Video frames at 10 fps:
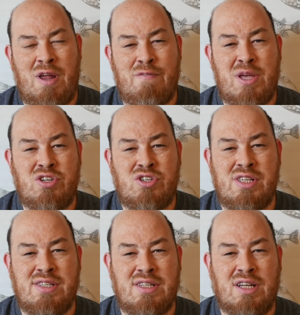And I've mentioned
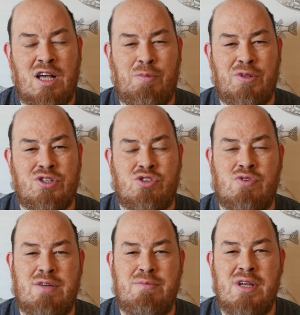this in a couple of the
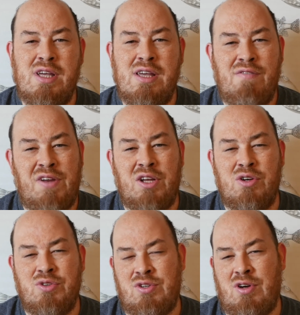stream
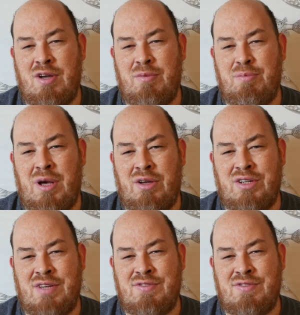videos, so I apologize.